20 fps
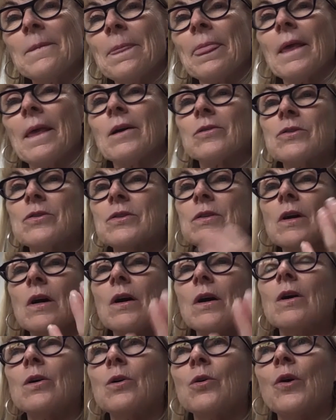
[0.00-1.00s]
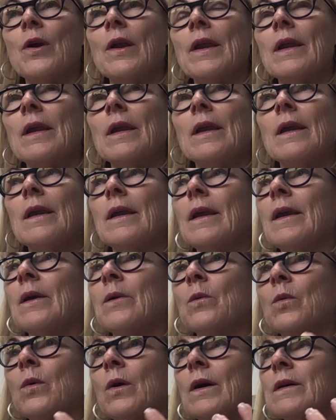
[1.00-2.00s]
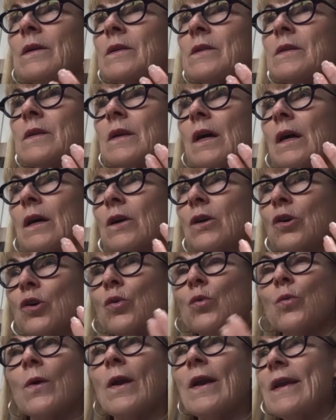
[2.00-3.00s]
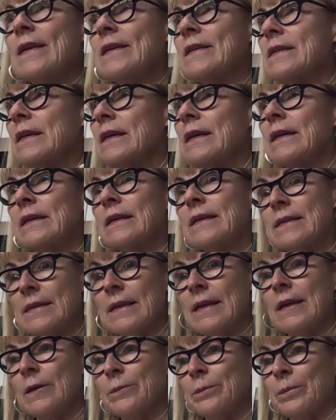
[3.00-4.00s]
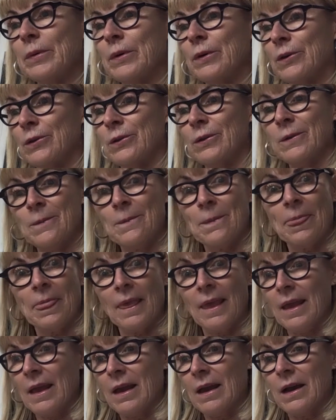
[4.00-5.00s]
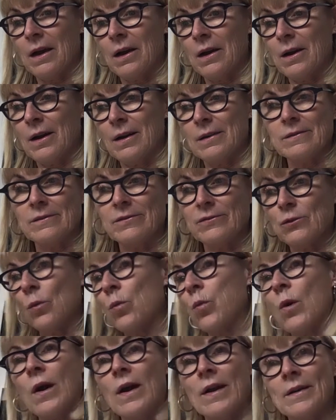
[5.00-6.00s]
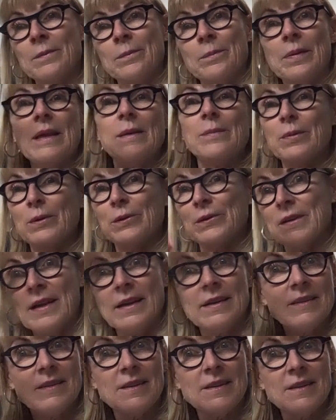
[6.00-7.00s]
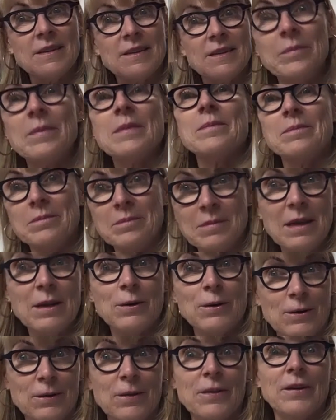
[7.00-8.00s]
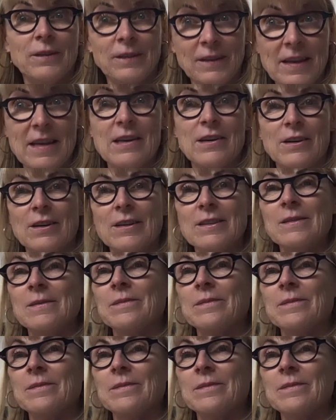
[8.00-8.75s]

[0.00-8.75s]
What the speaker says: So it was a great example of, one, people tend to mirror the leader.